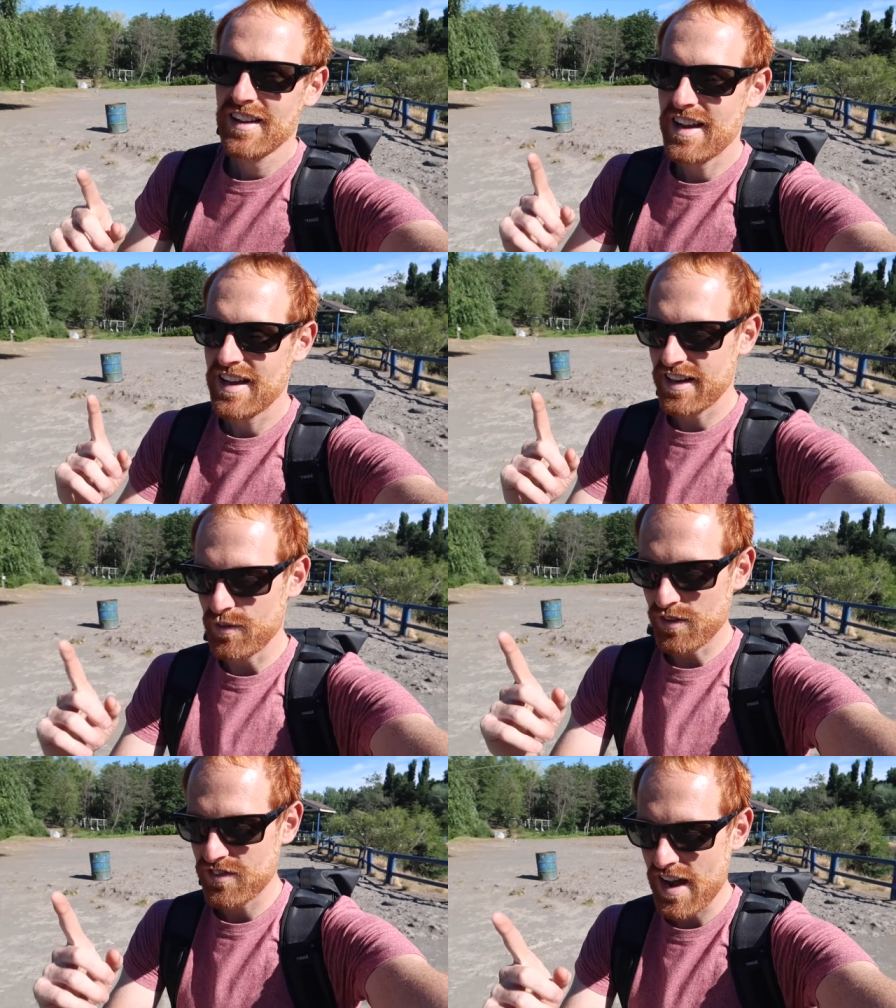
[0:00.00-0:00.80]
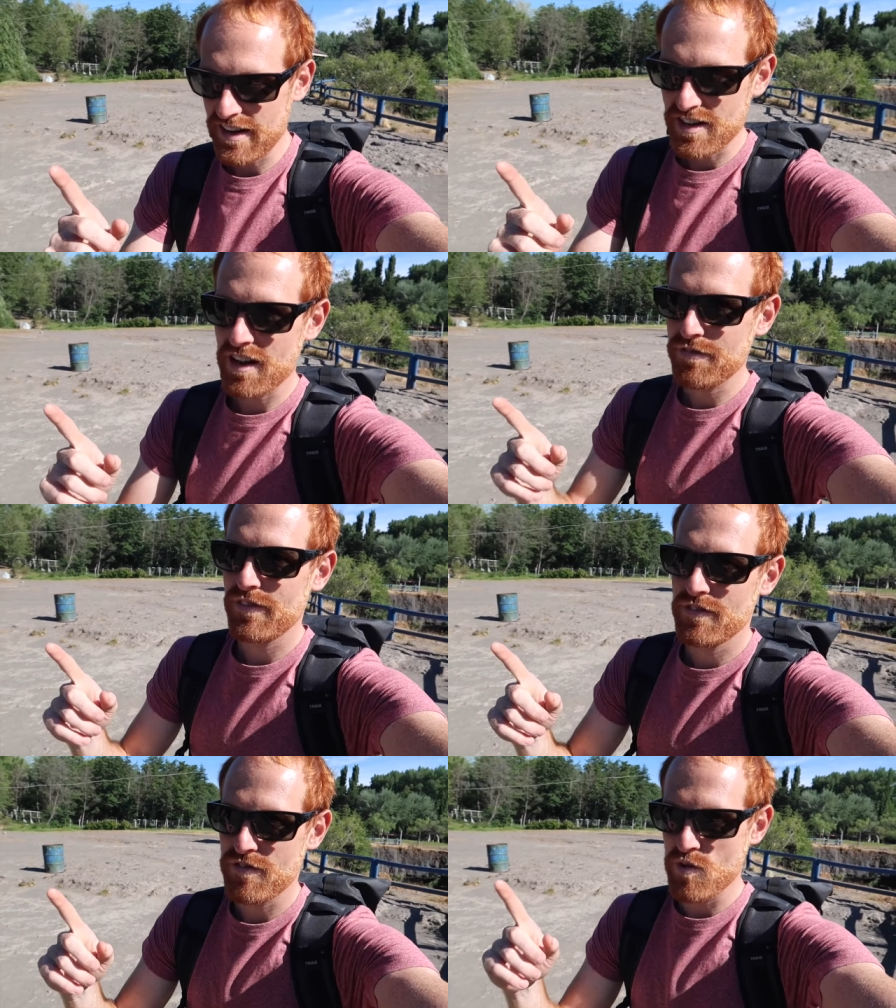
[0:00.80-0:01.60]
and it was not enough
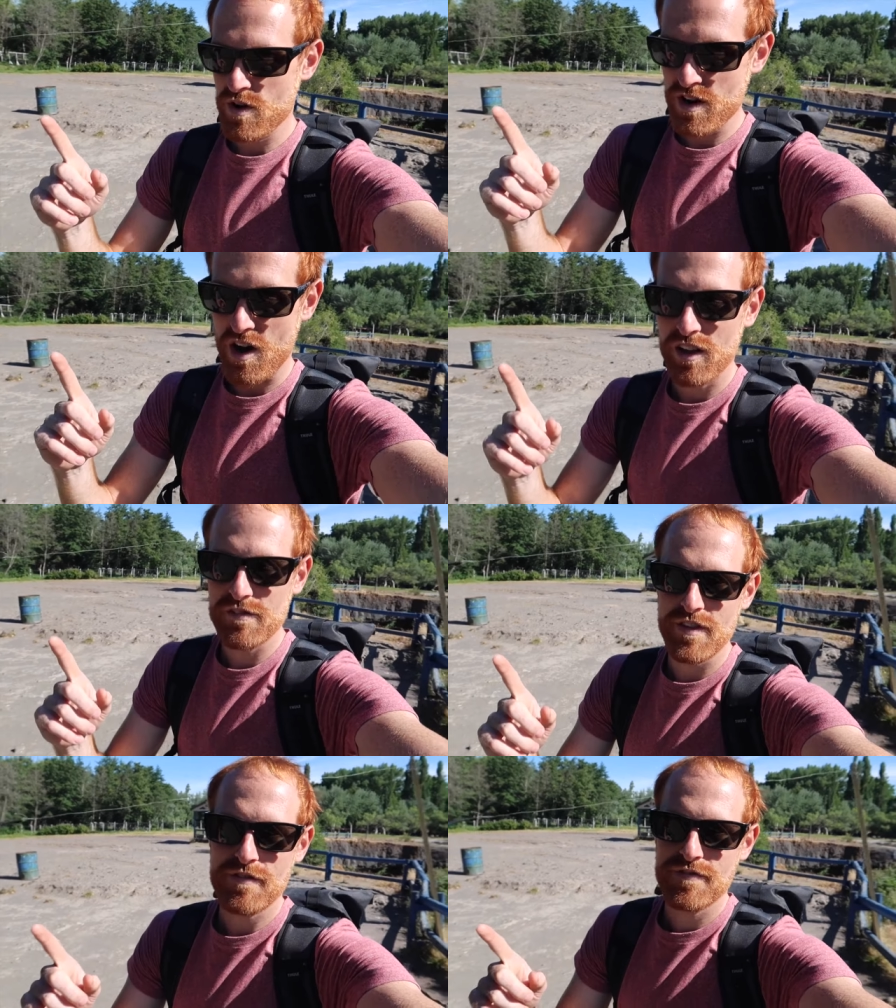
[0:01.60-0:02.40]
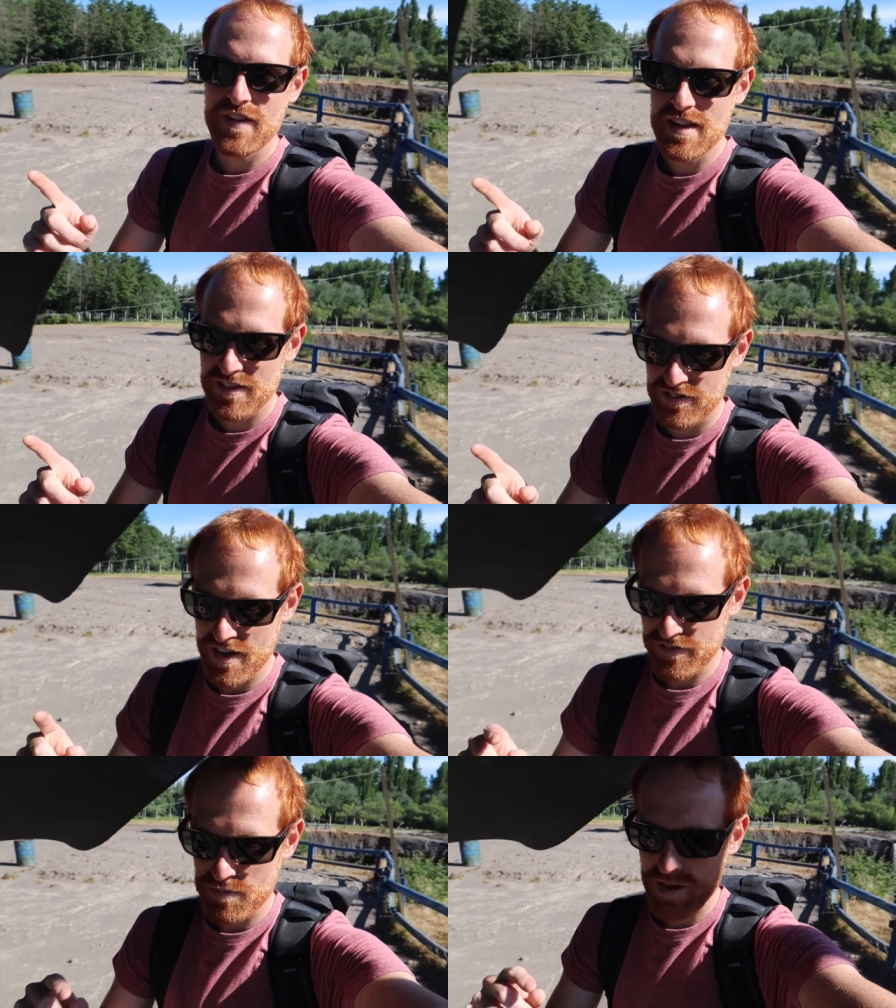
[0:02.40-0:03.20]
for all of the fees you
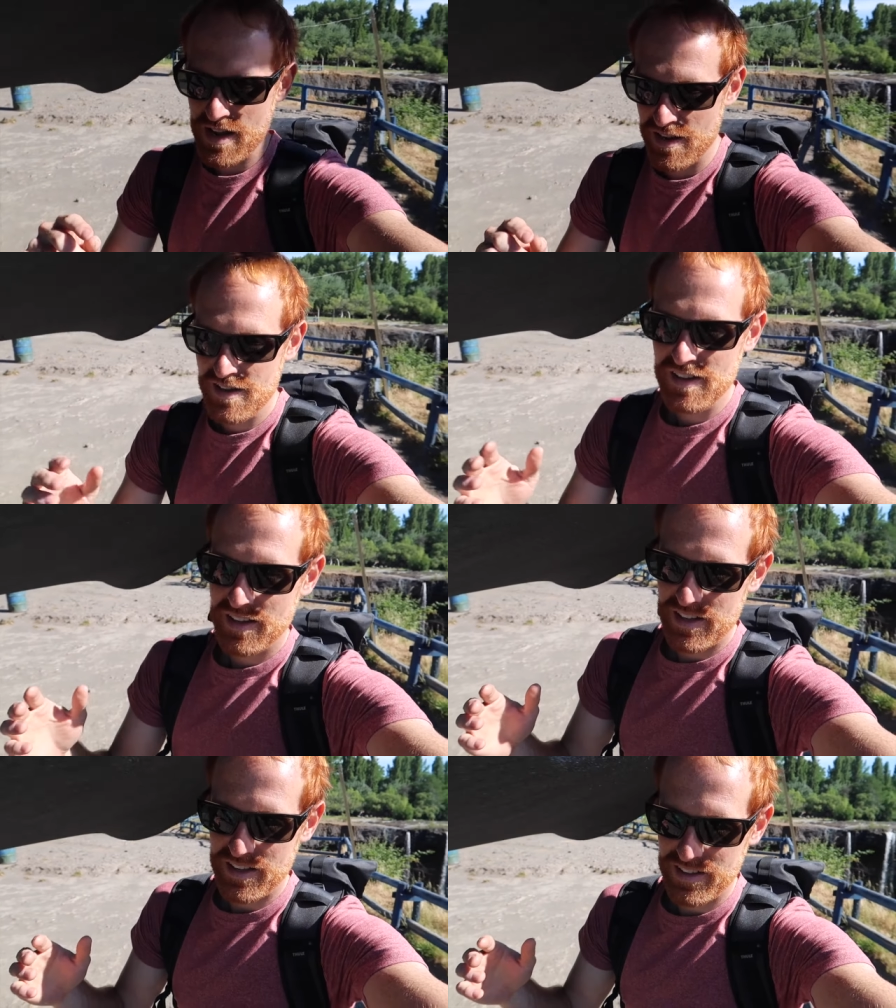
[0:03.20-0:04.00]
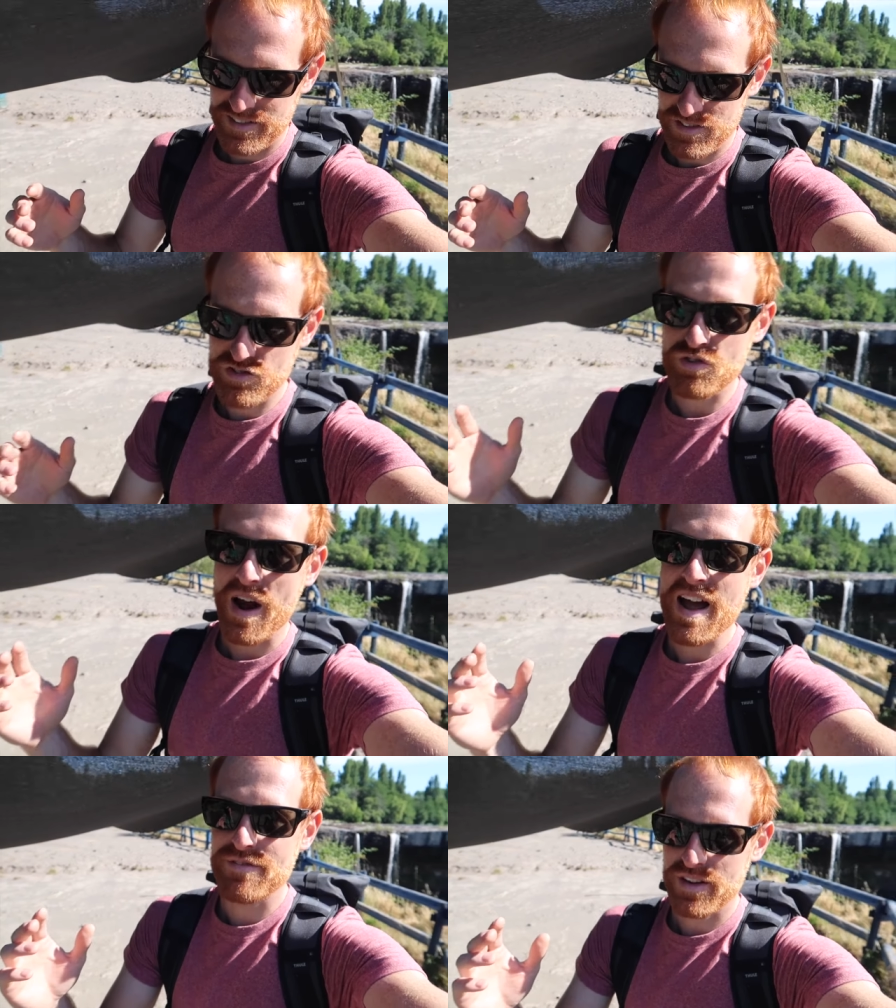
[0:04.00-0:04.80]
have to pay in
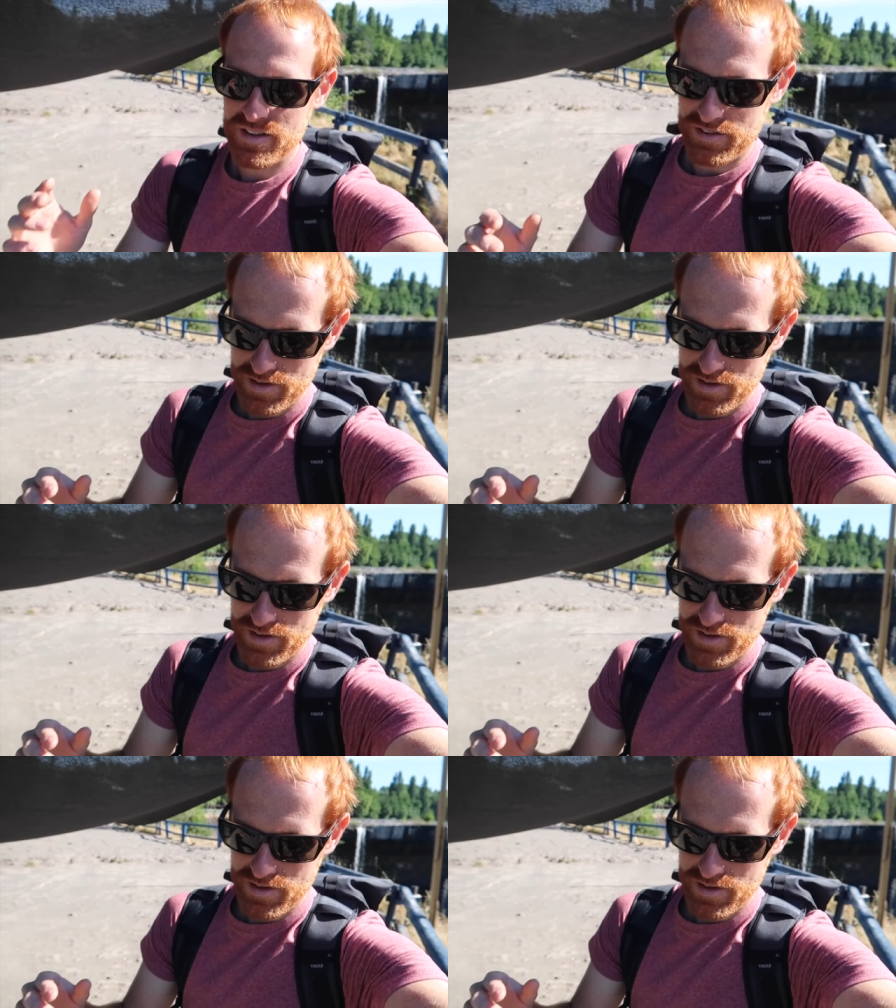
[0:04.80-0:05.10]
driving.